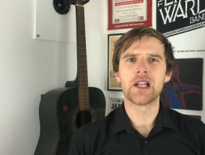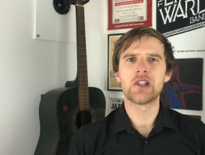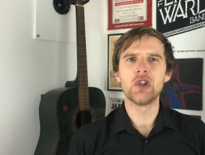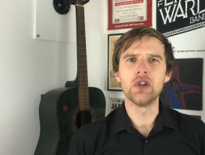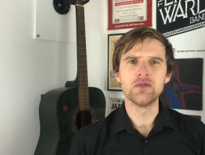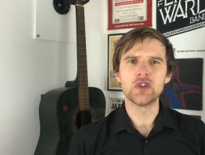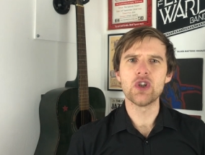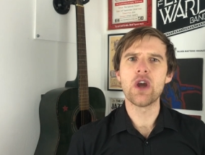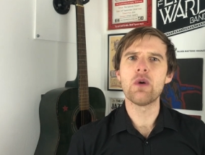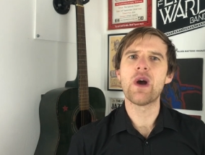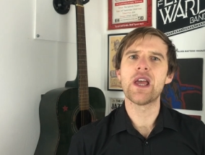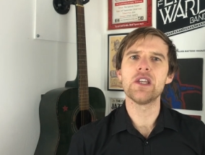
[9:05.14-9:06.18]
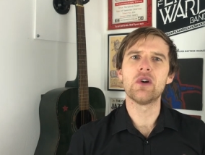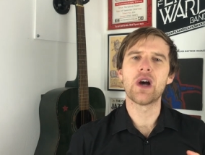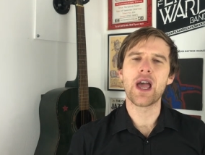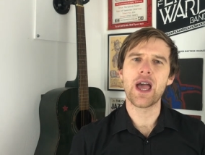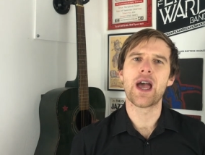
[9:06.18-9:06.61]
I'd love to know where
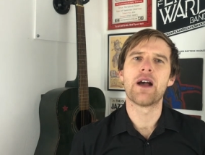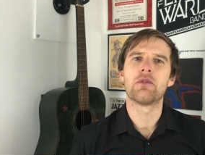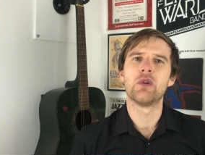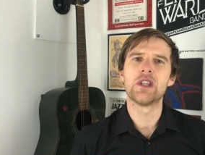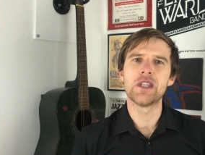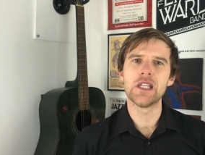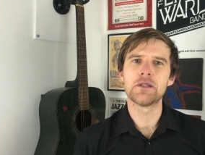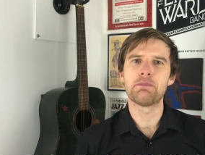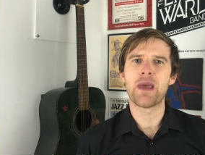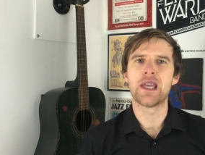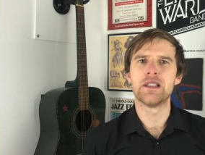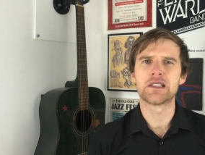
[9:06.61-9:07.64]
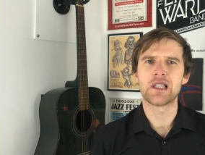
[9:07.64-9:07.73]
you're at with these bends.